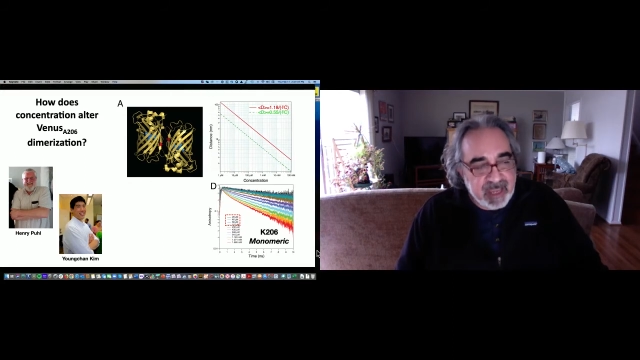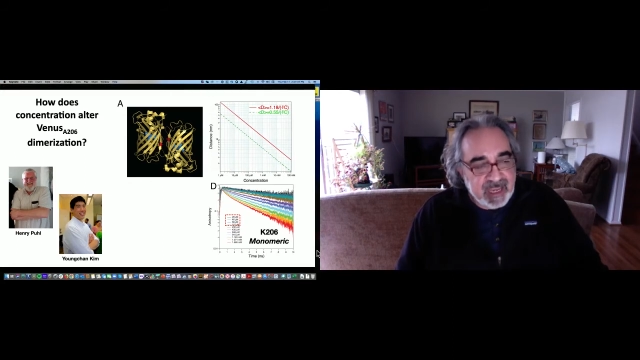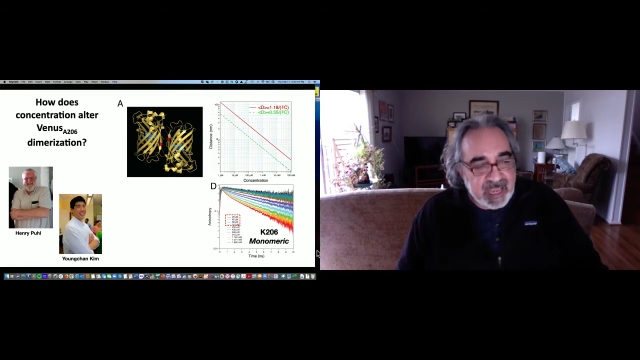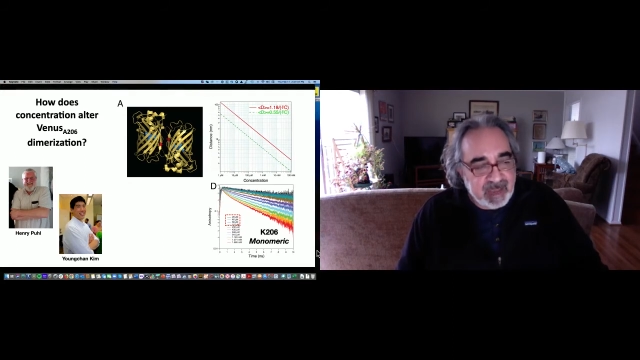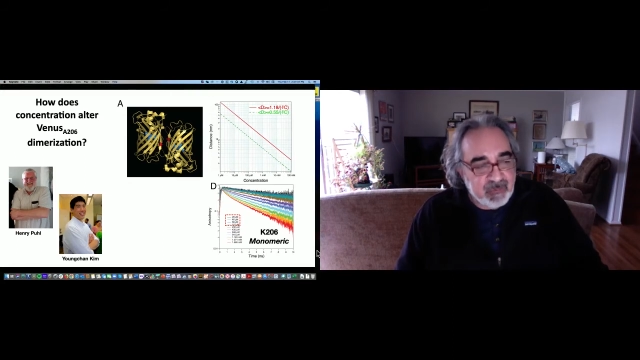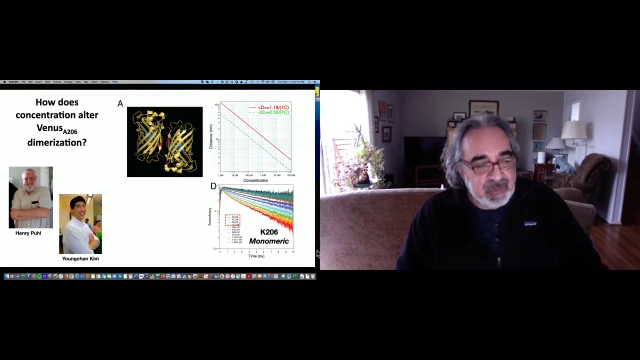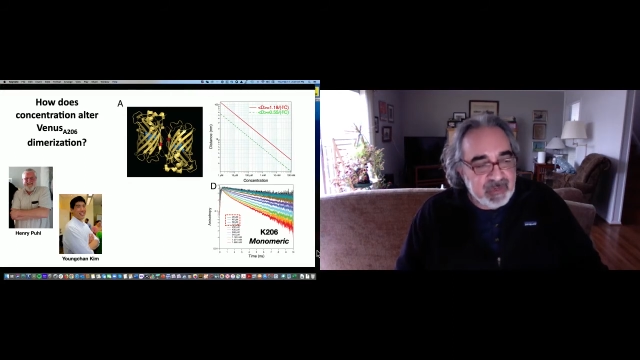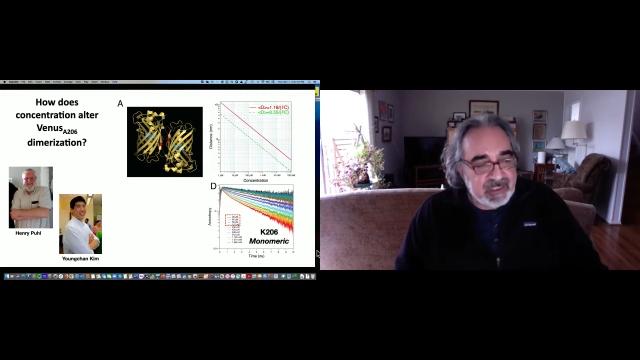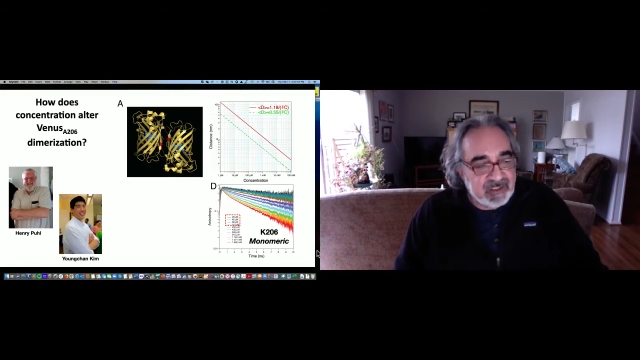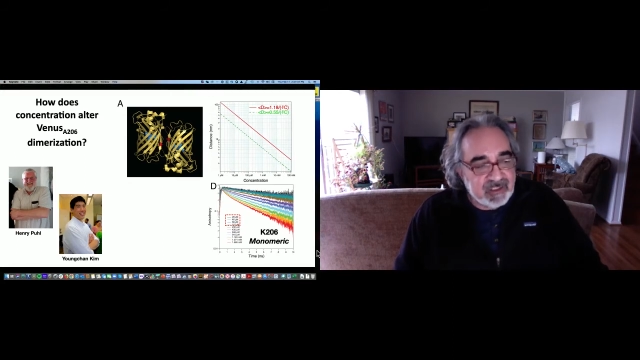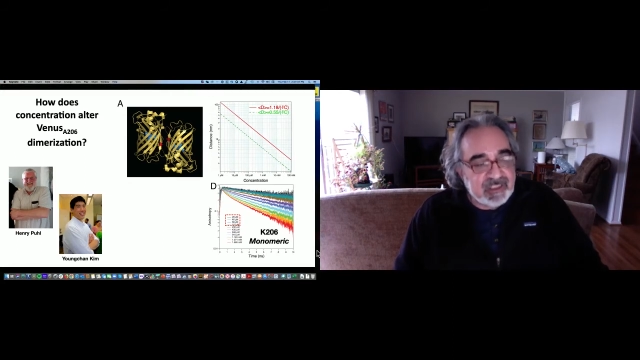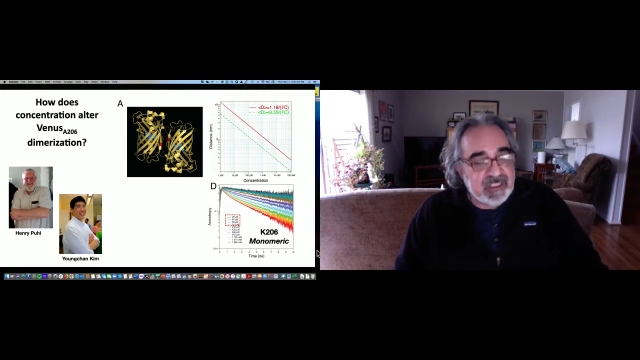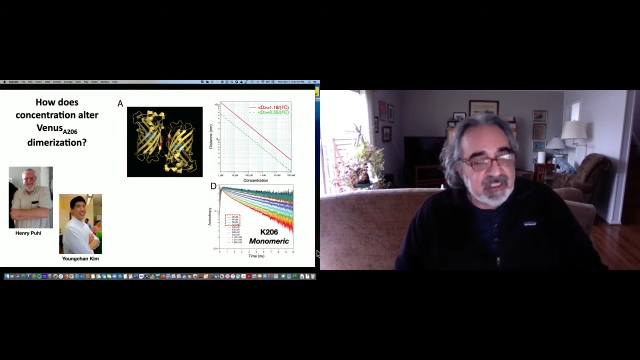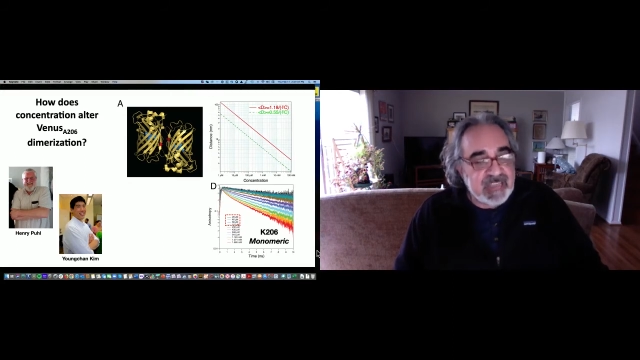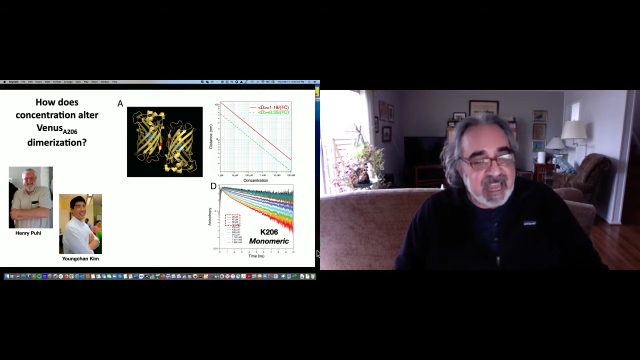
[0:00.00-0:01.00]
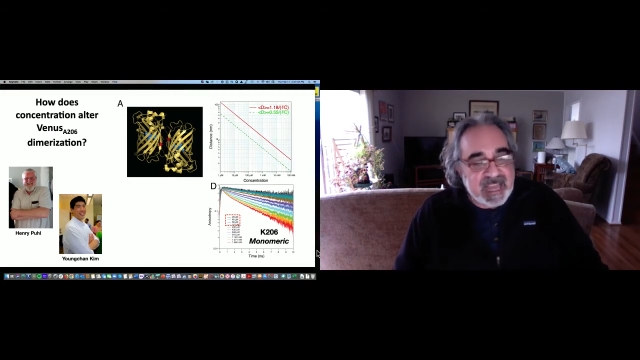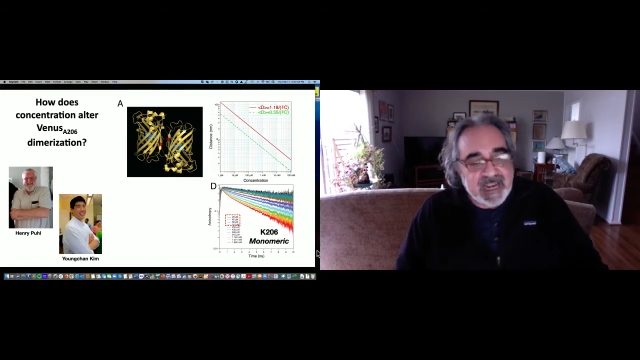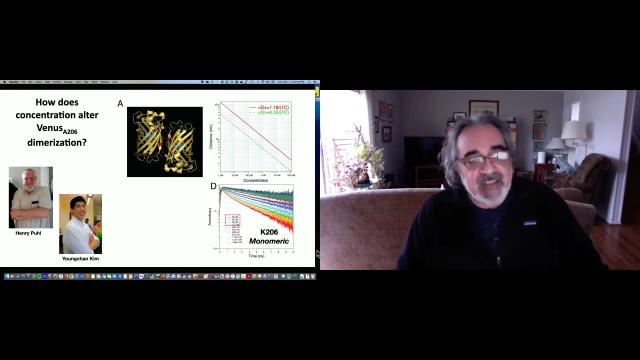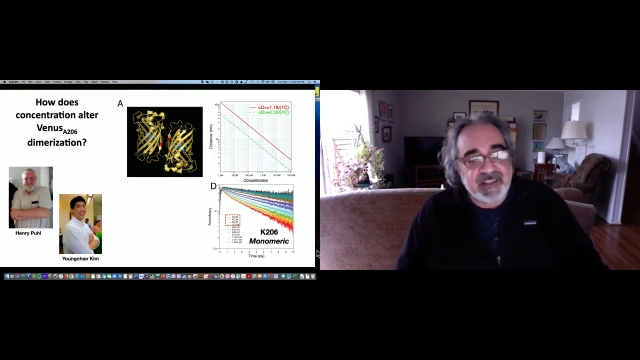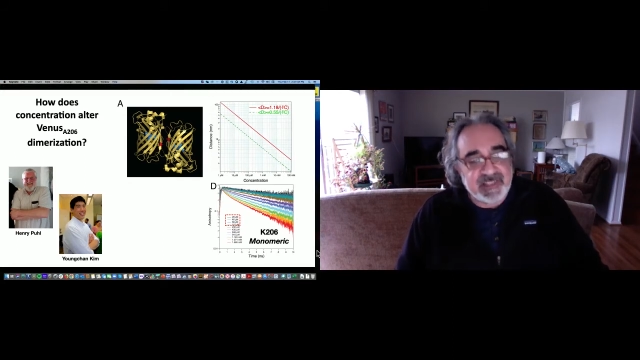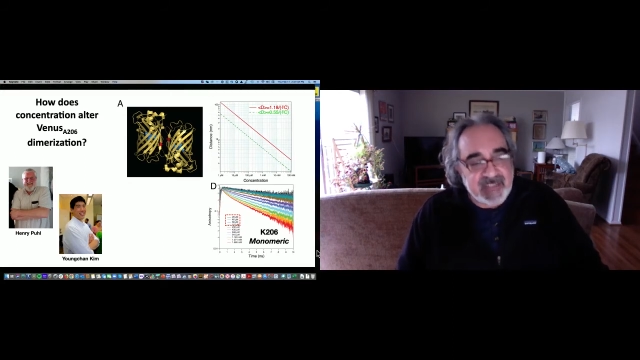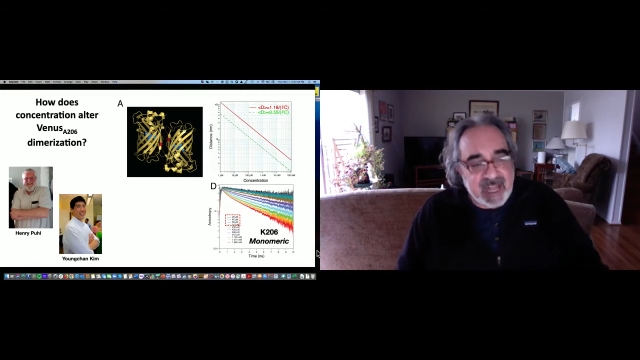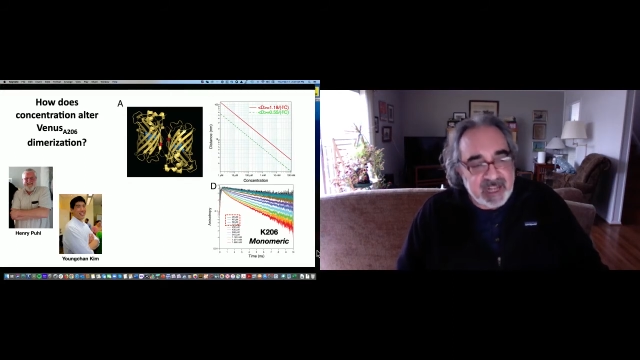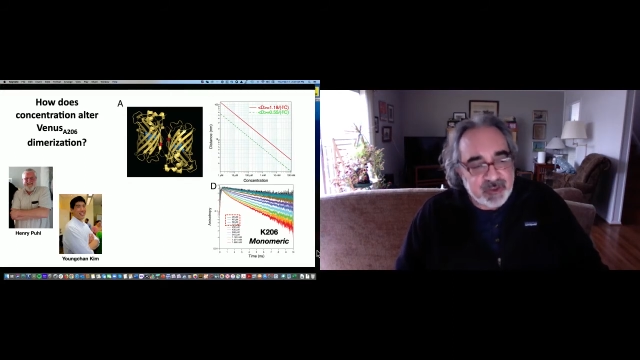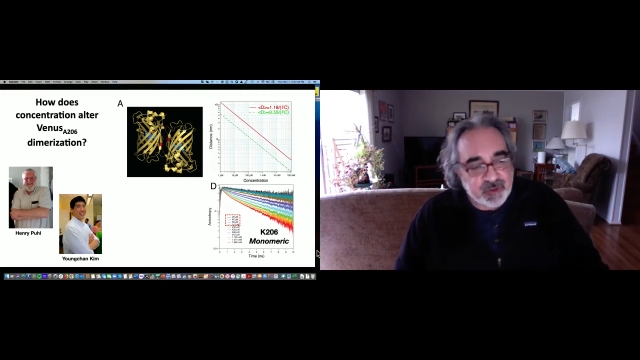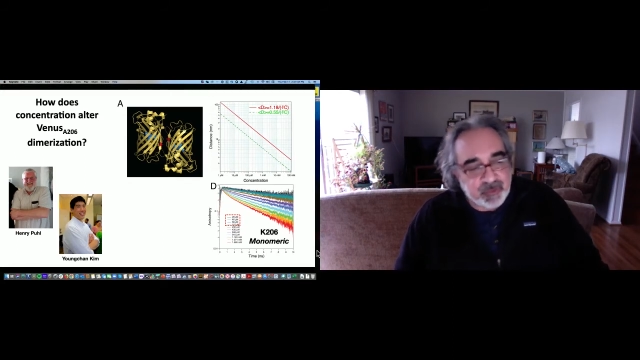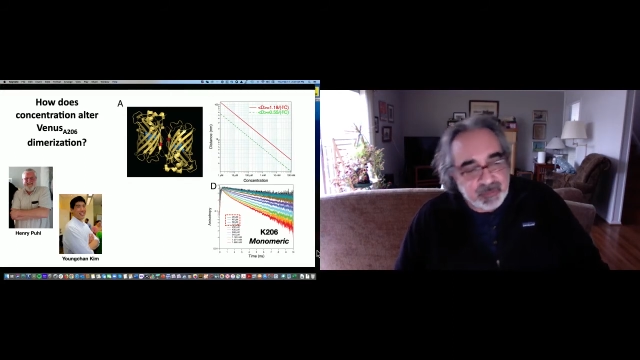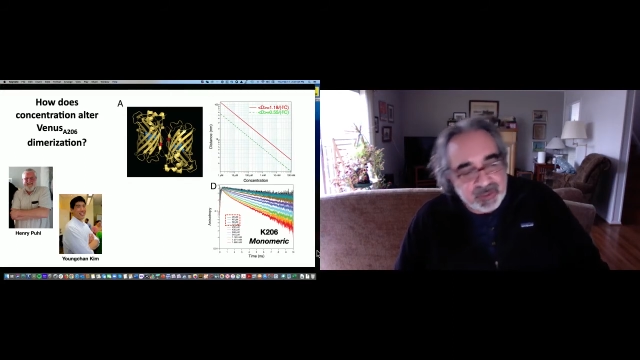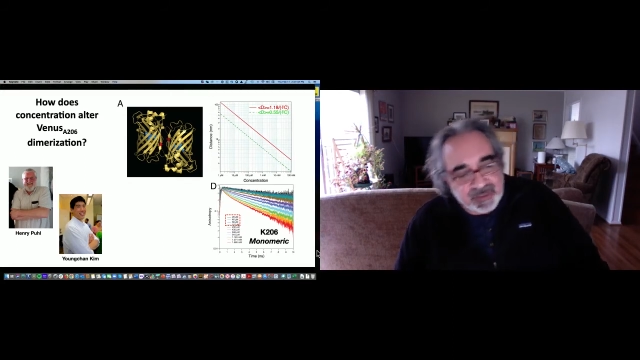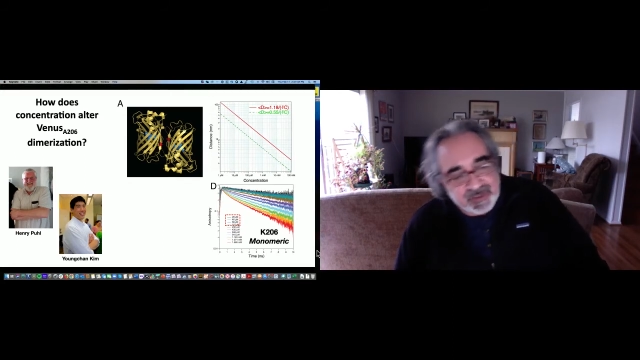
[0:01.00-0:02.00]
and we looked at
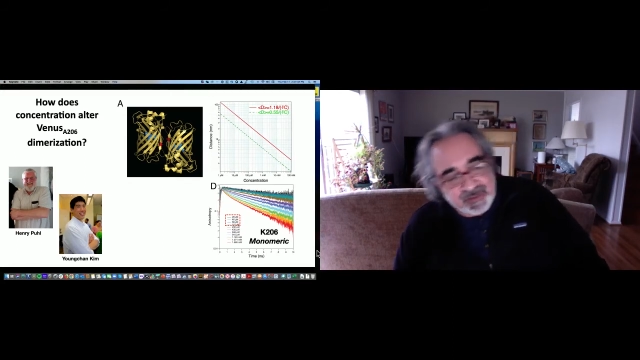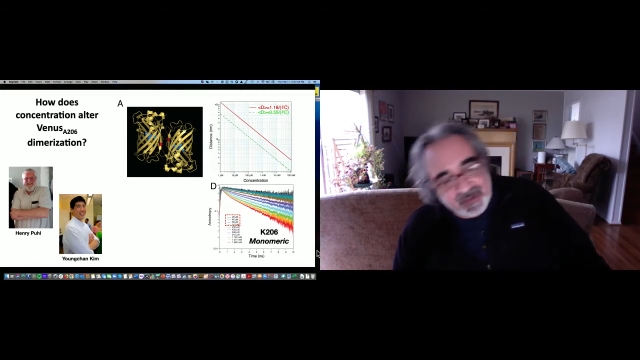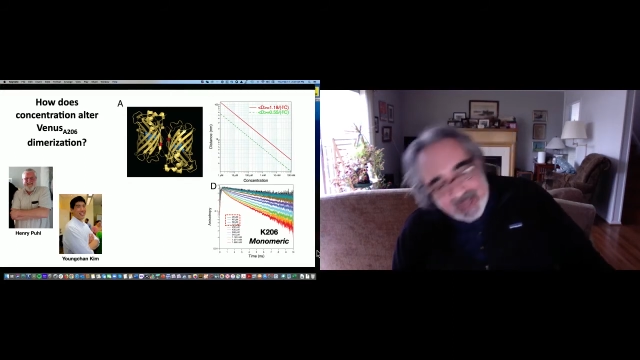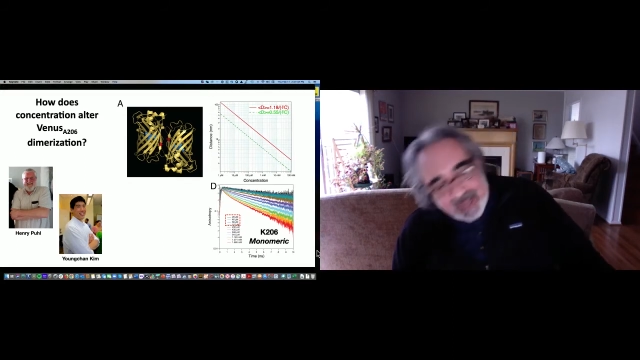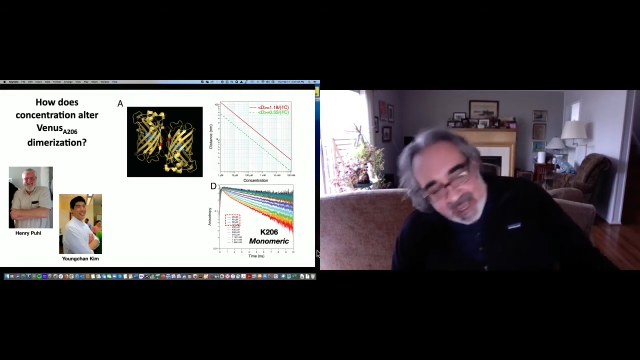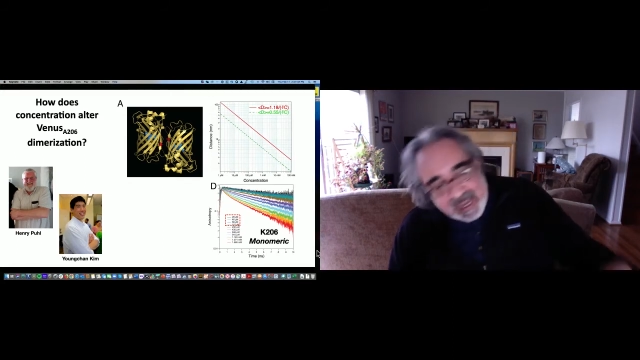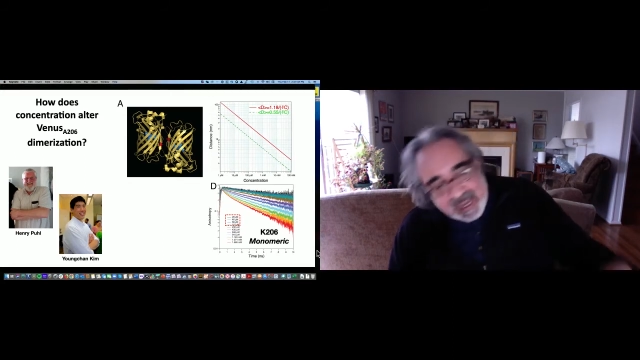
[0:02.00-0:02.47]
anisotropy. So again, I